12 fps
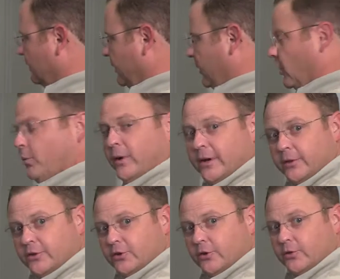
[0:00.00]
In the opening
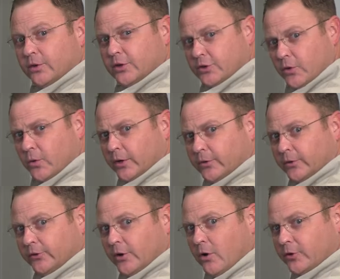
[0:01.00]
that you're, that you're going to
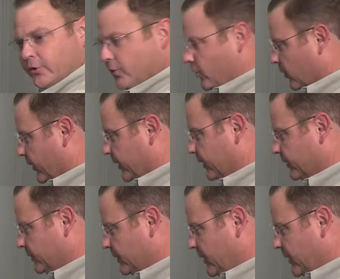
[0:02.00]
install your door in,